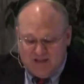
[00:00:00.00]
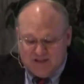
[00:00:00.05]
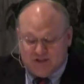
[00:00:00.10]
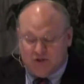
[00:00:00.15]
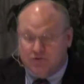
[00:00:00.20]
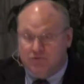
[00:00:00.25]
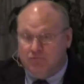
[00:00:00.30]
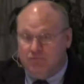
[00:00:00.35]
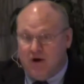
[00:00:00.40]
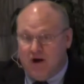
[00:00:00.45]

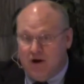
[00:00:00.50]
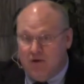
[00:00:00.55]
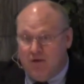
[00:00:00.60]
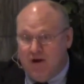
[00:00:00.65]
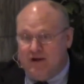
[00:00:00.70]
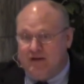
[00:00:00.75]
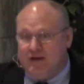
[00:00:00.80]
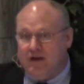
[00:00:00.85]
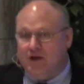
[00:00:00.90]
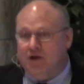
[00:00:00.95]
So, why
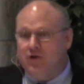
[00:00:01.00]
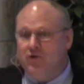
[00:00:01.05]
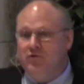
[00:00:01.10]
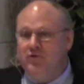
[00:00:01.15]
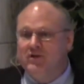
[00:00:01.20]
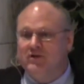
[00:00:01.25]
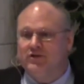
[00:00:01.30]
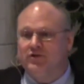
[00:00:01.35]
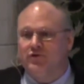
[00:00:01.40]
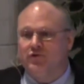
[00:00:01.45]
do I tell
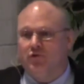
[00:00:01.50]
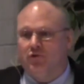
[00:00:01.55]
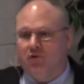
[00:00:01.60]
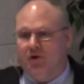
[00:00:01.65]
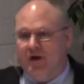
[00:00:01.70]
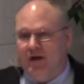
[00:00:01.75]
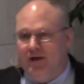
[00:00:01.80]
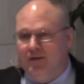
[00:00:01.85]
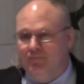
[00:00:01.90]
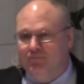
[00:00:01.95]
you this
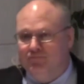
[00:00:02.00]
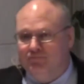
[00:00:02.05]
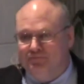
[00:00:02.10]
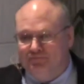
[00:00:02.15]
story?